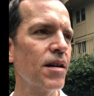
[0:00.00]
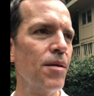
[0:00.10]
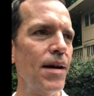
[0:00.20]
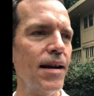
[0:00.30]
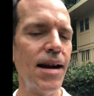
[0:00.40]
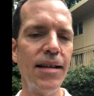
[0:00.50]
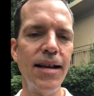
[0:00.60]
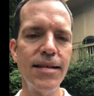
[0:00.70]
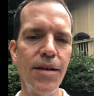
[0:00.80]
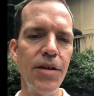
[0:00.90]
come back down to
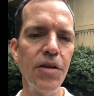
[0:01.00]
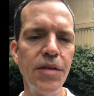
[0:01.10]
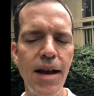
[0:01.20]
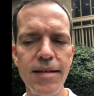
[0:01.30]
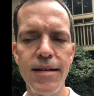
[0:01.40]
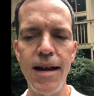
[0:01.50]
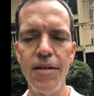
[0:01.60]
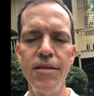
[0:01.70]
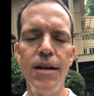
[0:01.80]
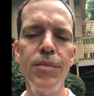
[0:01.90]
that
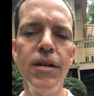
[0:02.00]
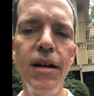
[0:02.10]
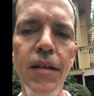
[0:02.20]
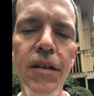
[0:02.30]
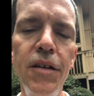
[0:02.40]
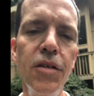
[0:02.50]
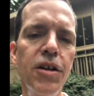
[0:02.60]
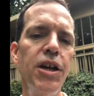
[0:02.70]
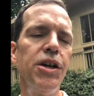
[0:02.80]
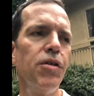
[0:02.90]
$700,000 number, and then you look
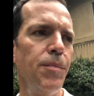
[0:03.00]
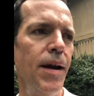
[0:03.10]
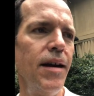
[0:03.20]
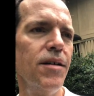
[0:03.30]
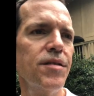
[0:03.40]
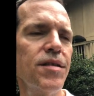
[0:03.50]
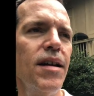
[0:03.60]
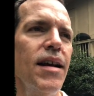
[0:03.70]
at your repairs.